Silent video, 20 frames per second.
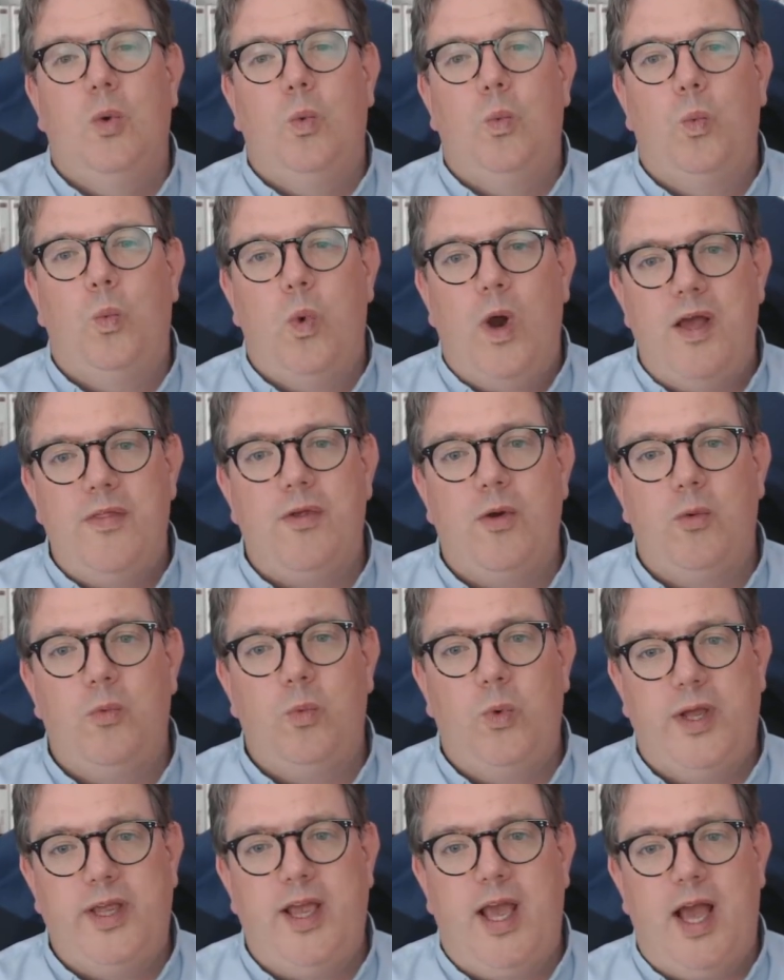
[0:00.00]
whether
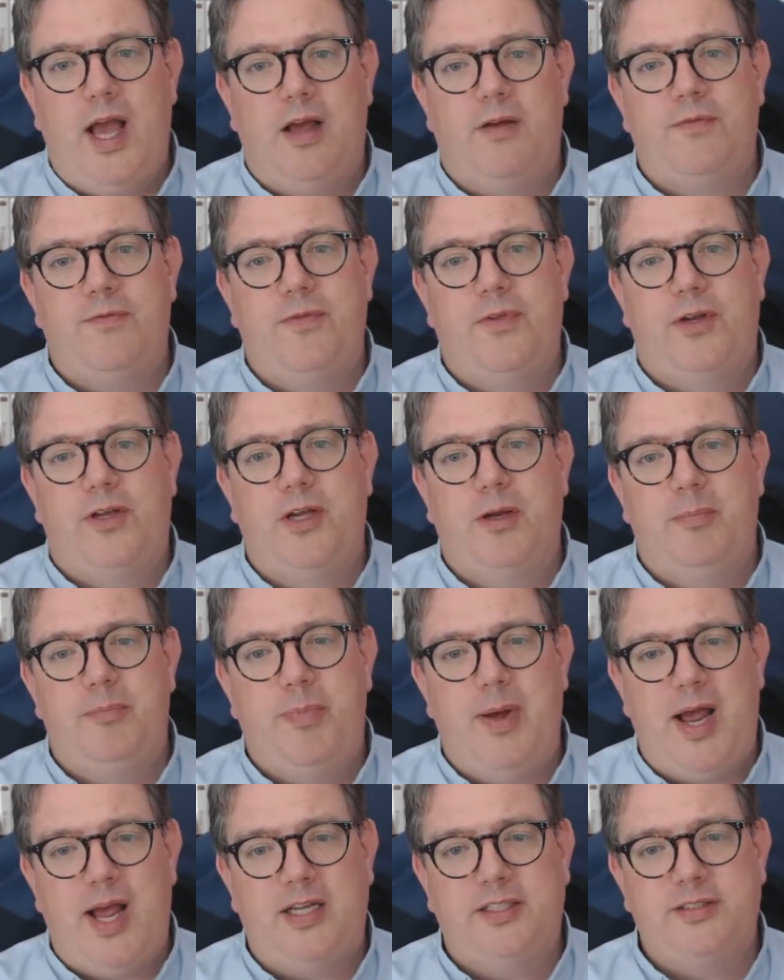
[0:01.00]
we have the
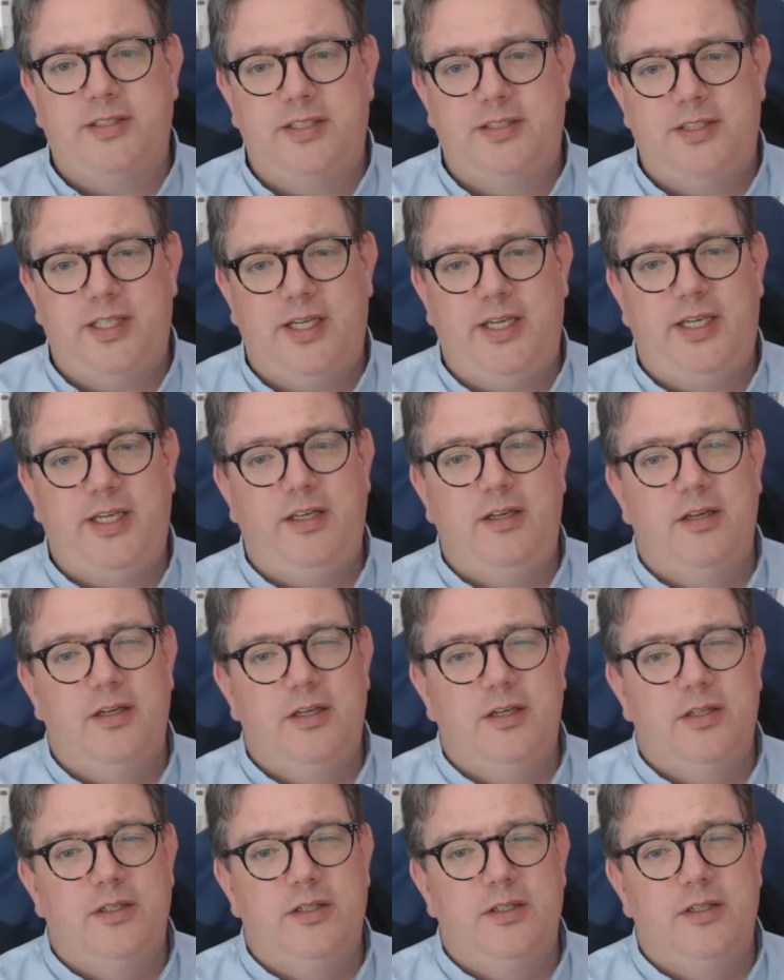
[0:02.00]
capacity